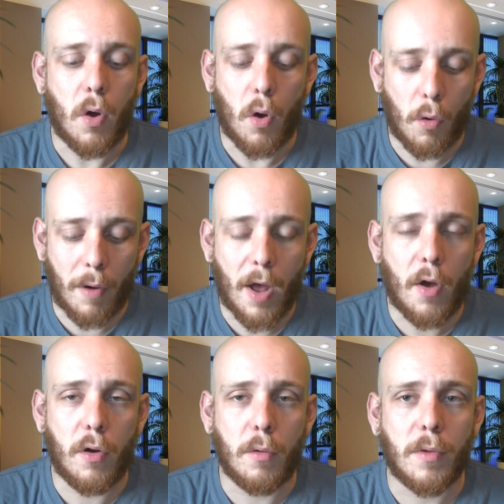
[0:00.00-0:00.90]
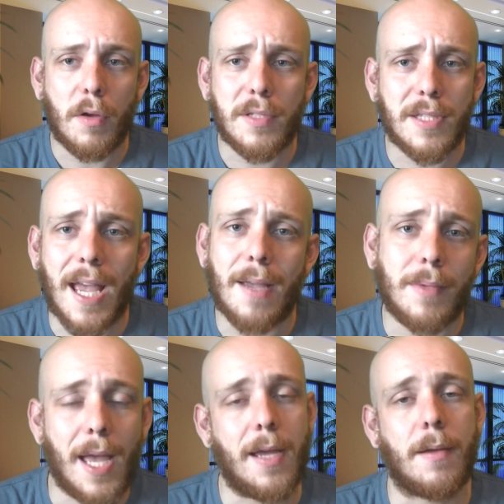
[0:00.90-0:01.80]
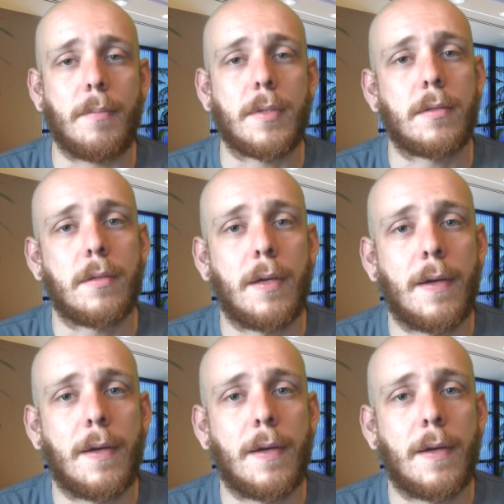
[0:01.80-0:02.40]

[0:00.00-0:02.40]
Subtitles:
or at home, those same games.